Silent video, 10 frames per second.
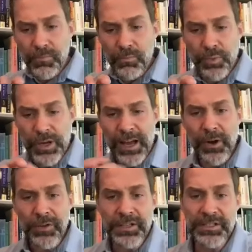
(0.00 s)
we have
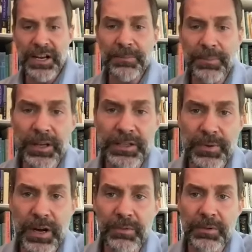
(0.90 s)
all these complex
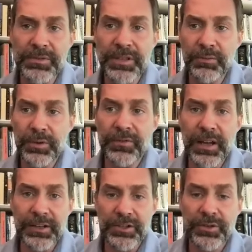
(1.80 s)
problems that we've
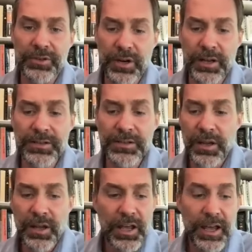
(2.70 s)
got to address.
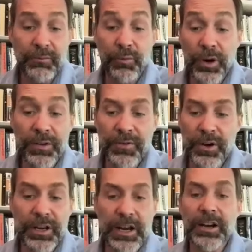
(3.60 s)
And one
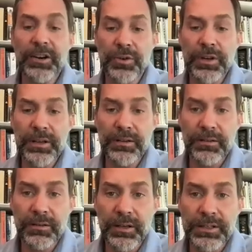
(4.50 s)
very concrete
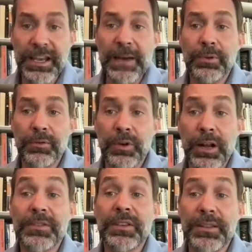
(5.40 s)
example of what
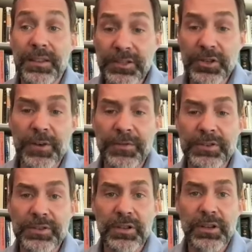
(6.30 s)
I think this
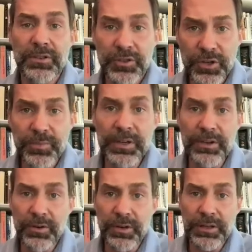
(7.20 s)
office should be
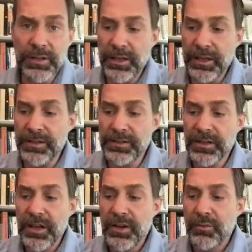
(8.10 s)
doing is
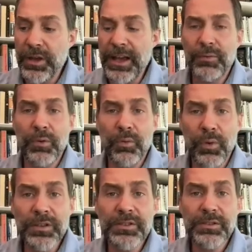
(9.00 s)
we have what
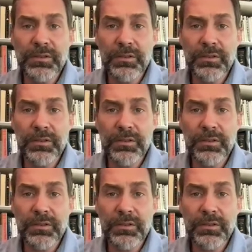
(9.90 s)
was